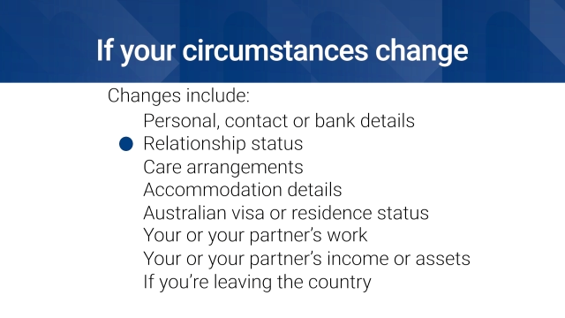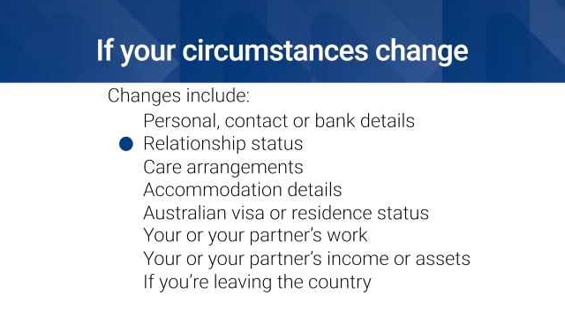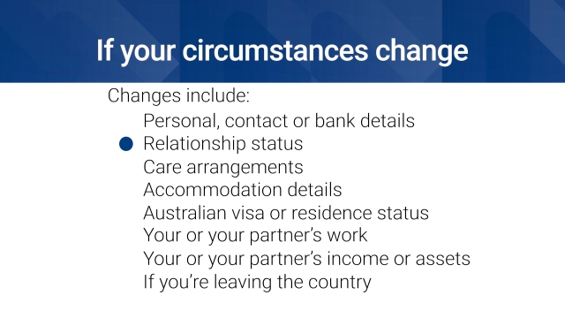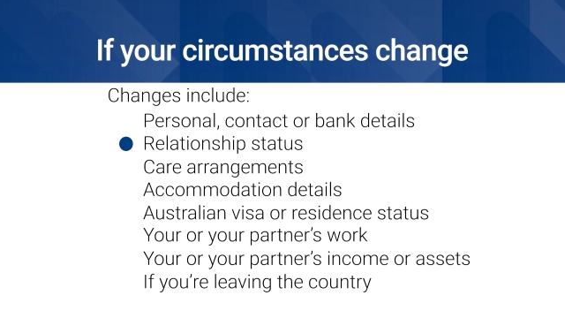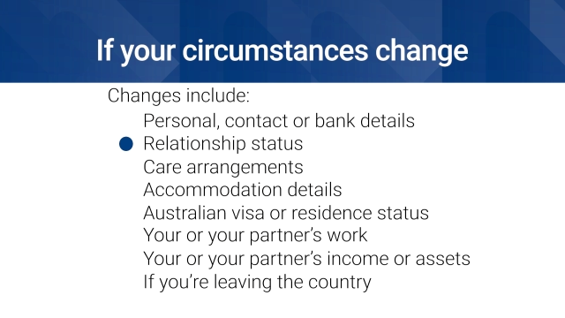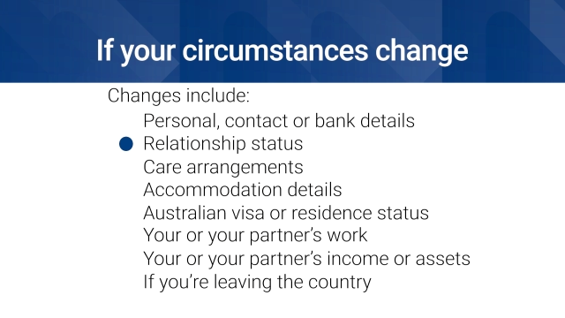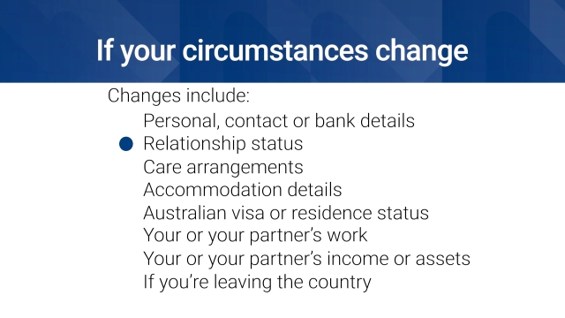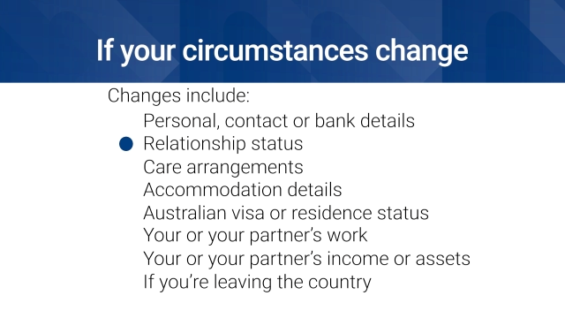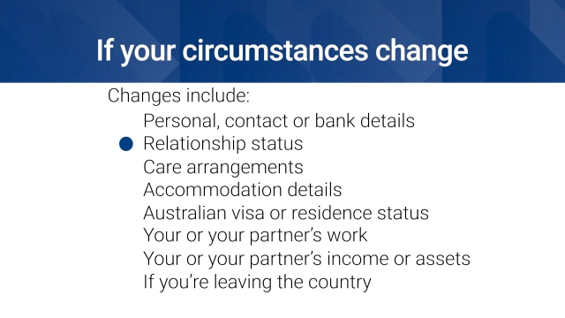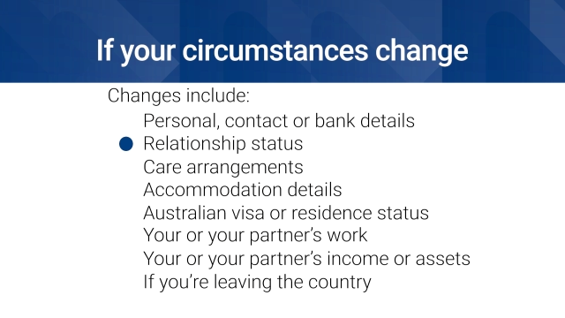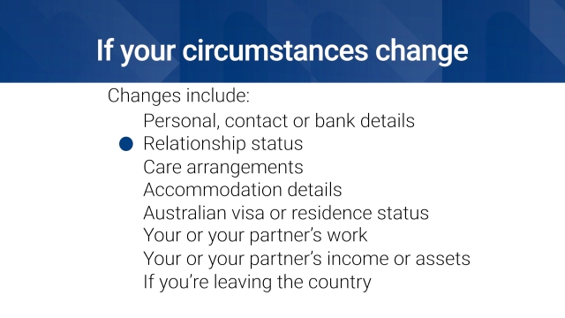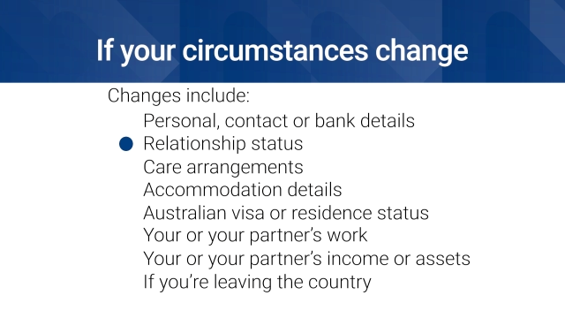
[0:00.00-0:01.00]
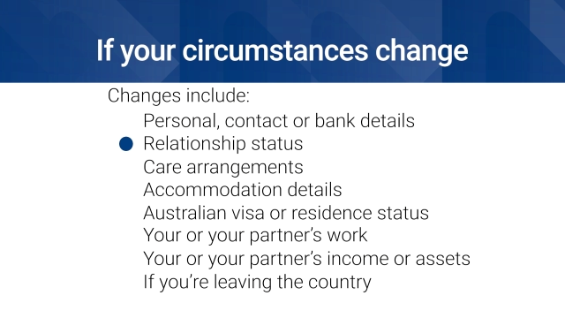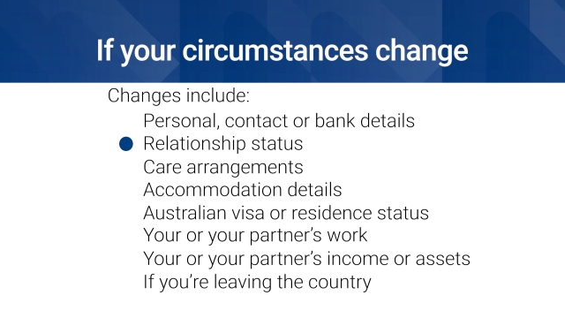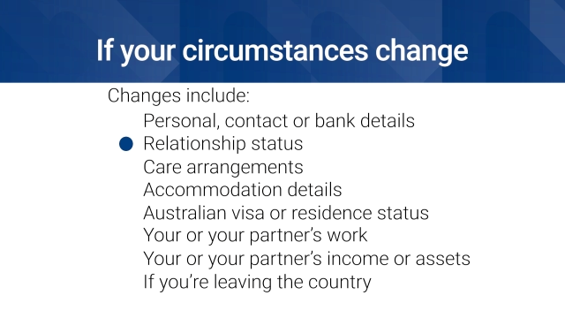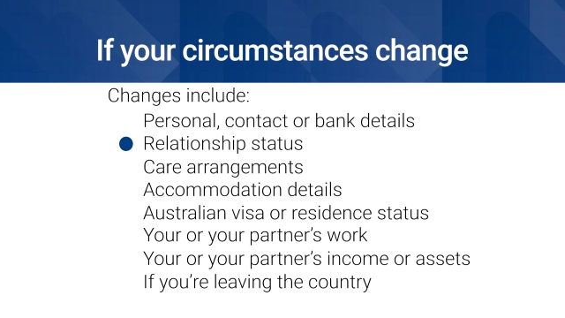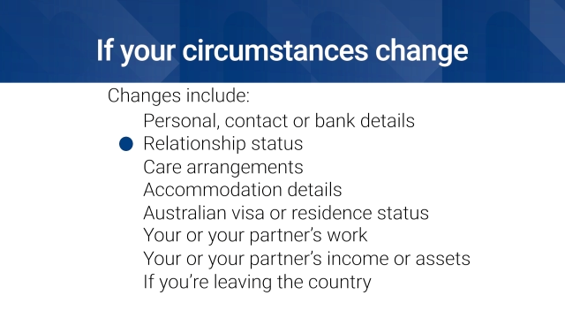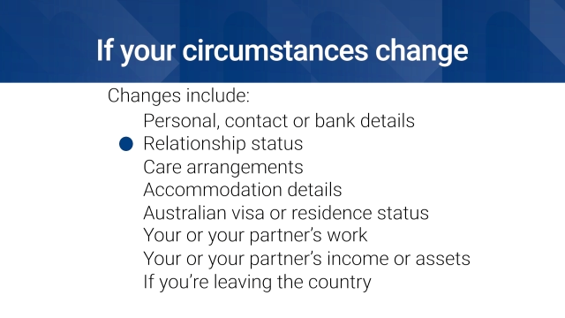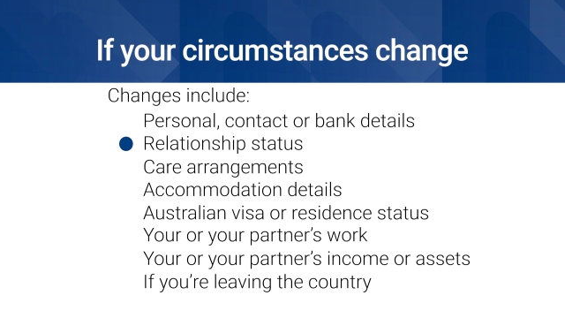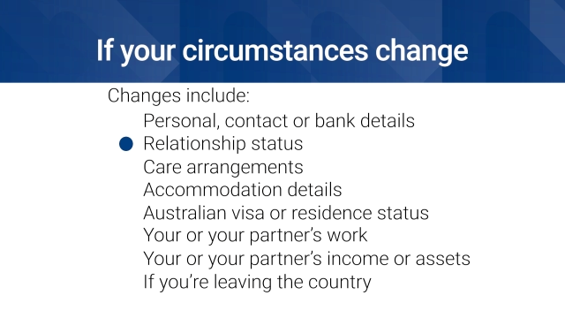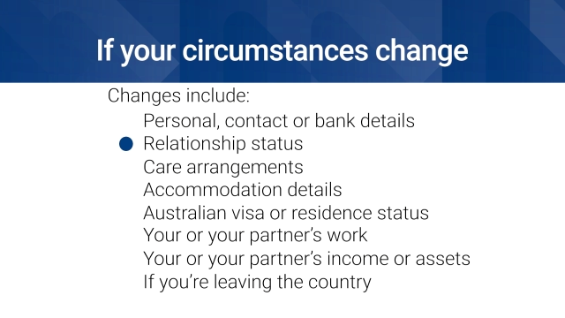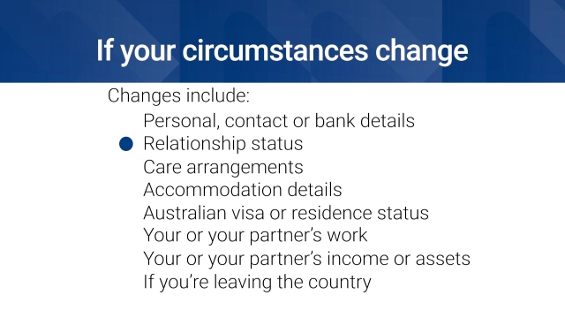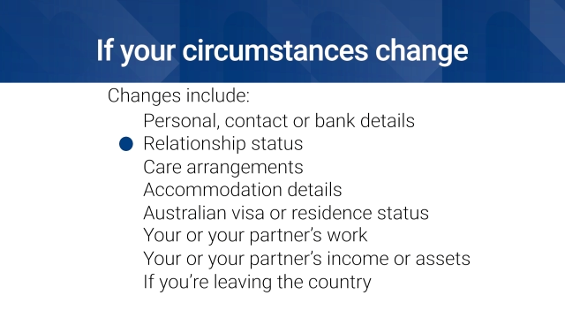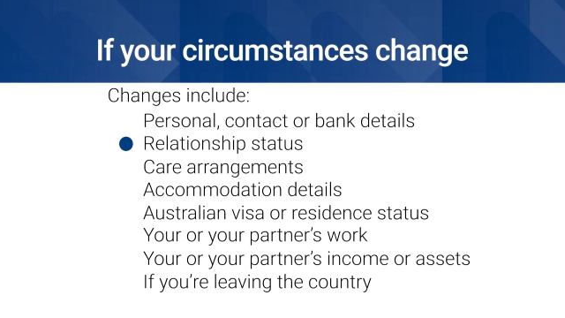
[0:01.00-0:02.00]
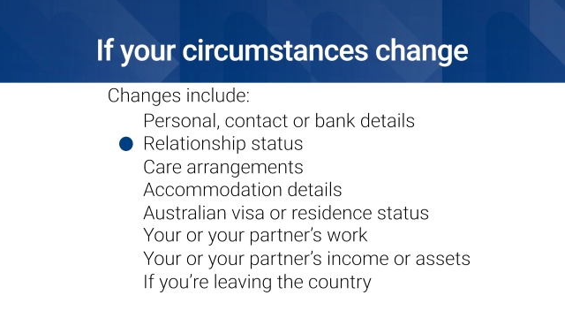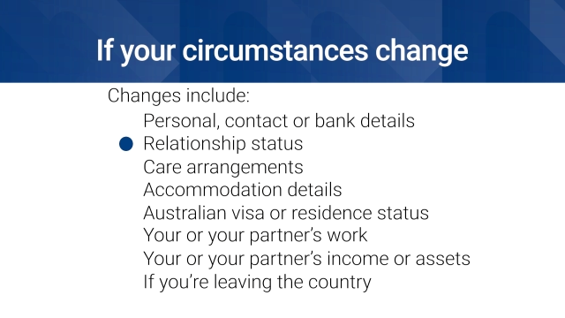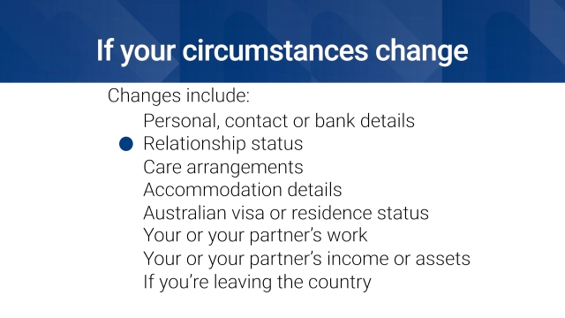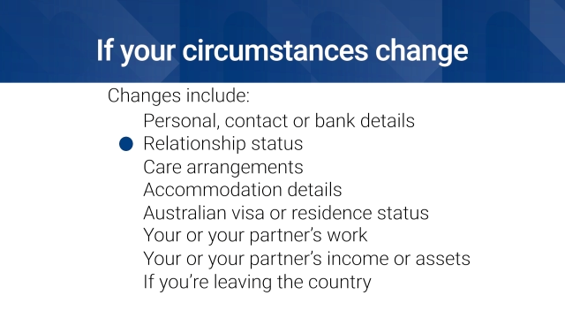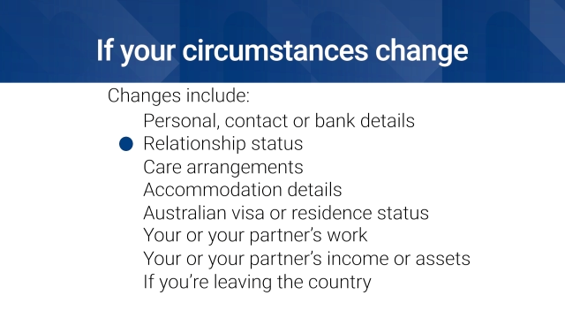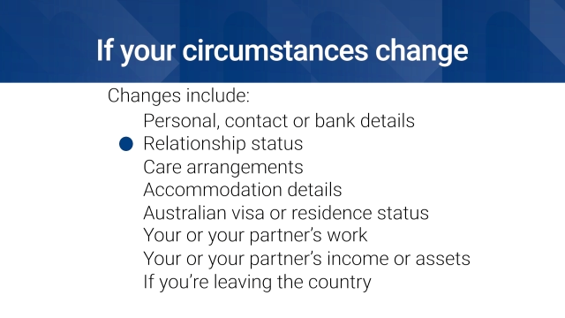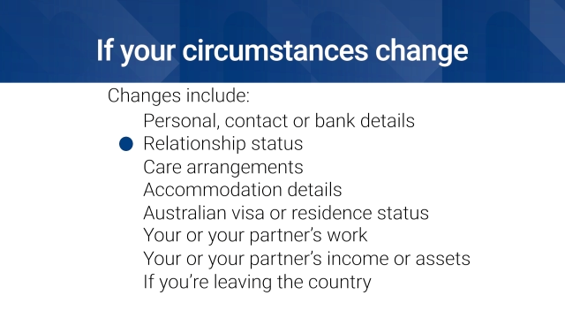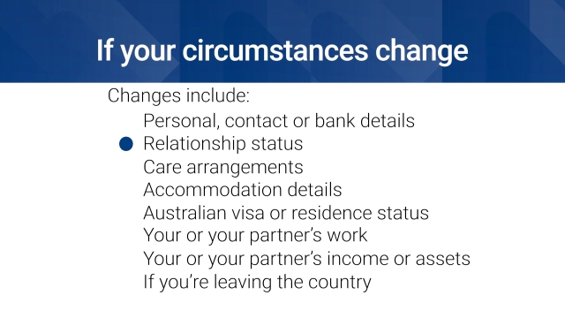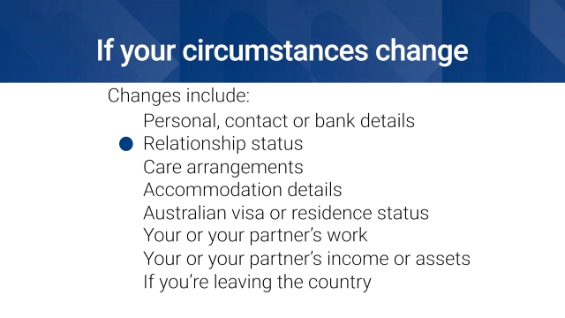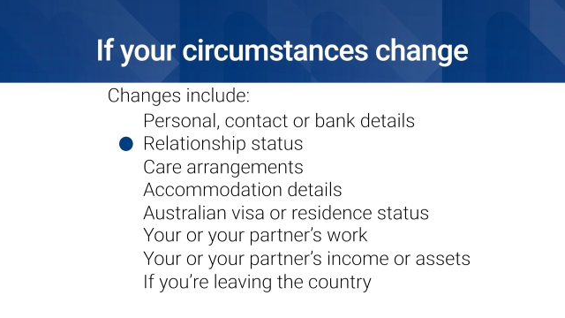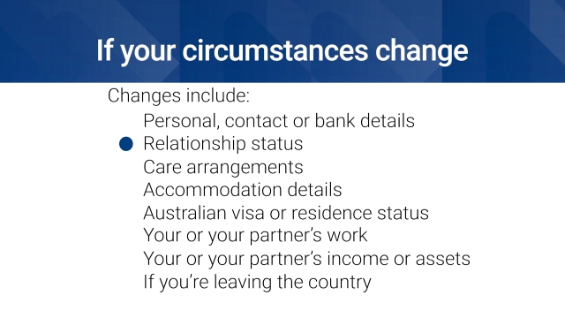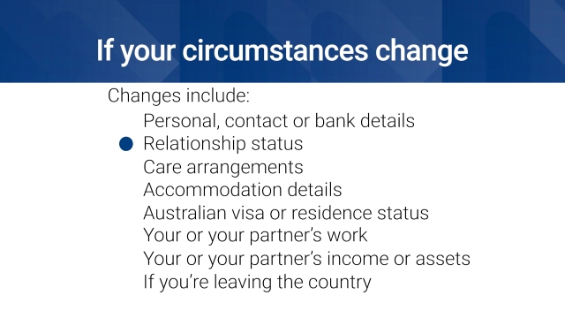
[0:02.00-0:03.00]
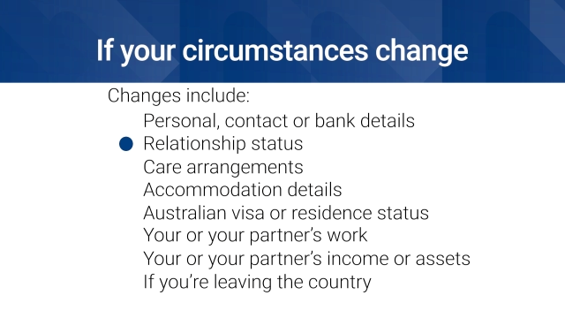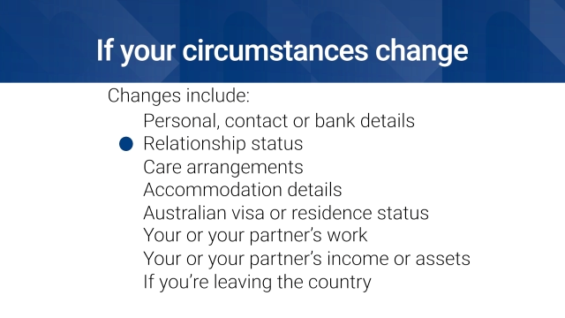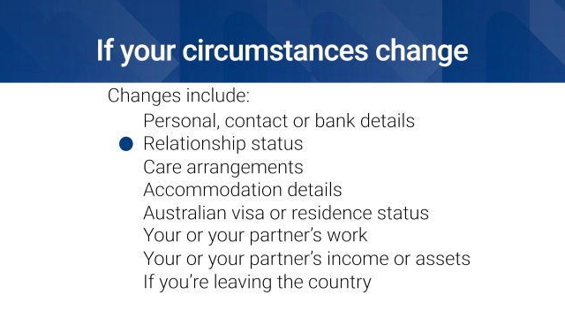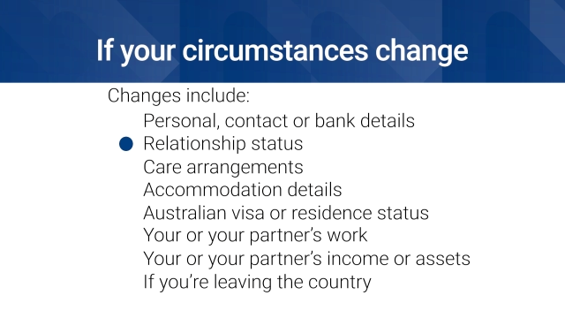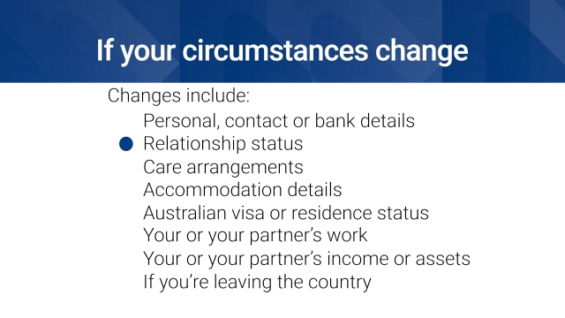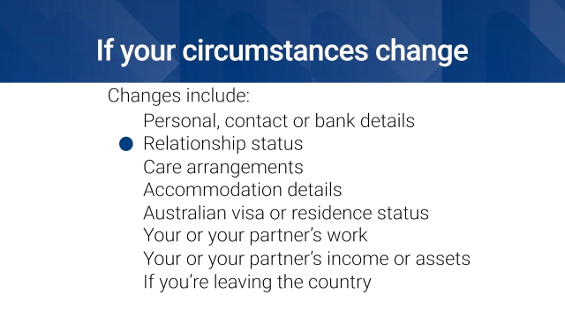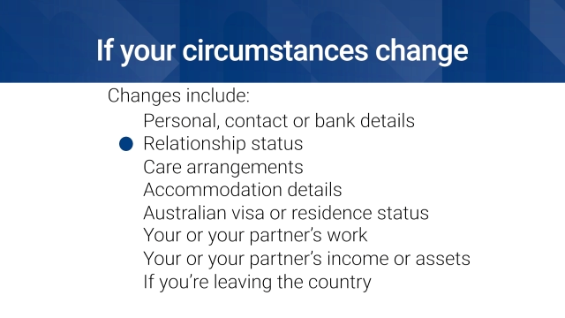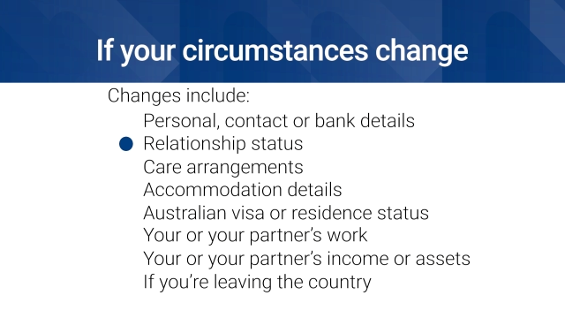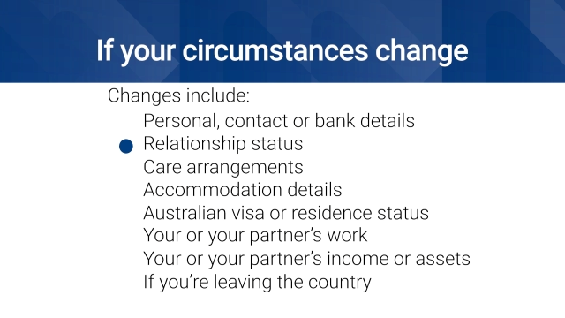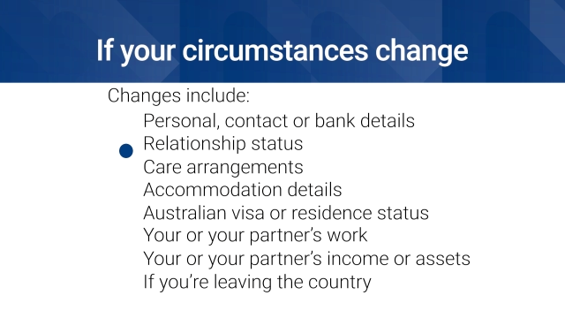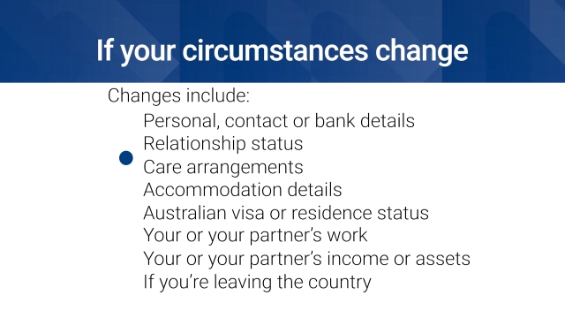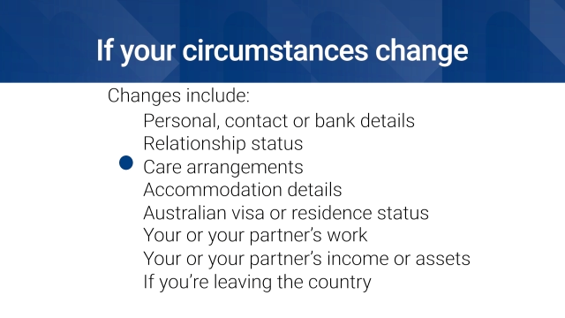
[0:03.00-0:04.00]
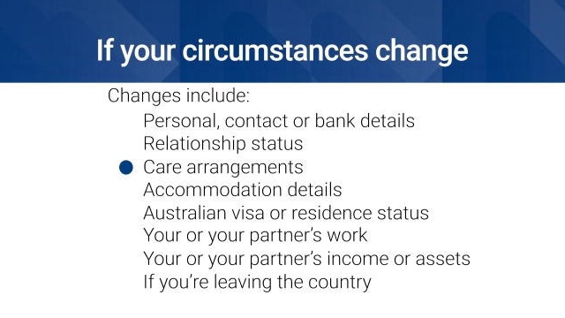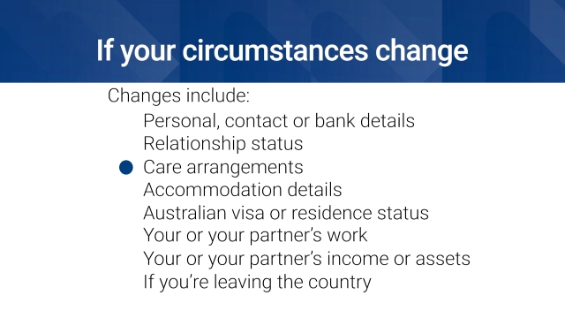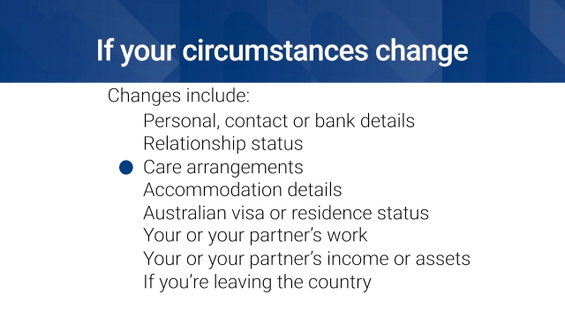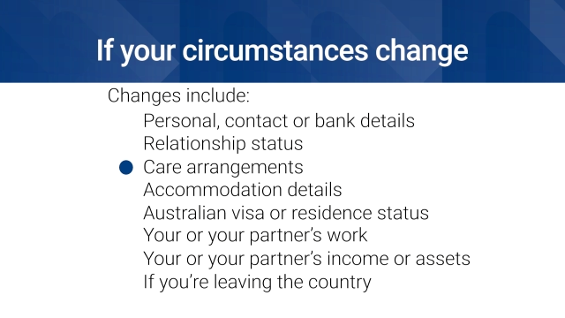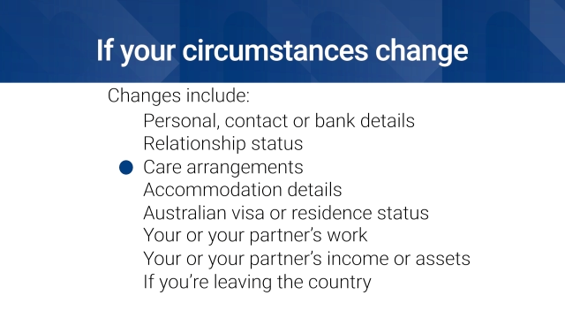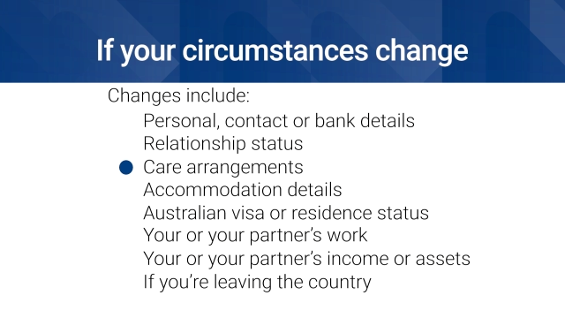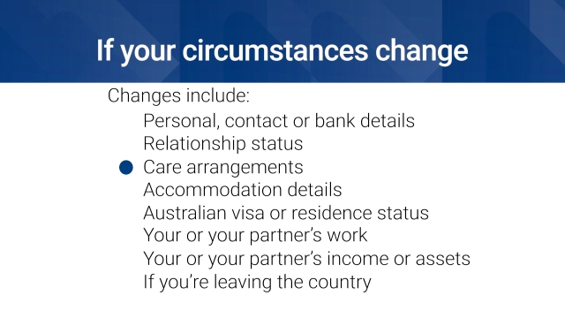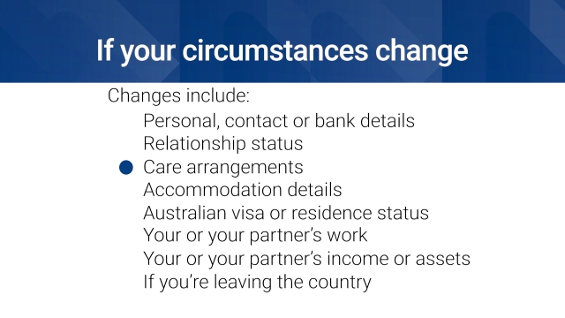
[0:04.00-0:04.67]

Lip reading: (no speaker visible)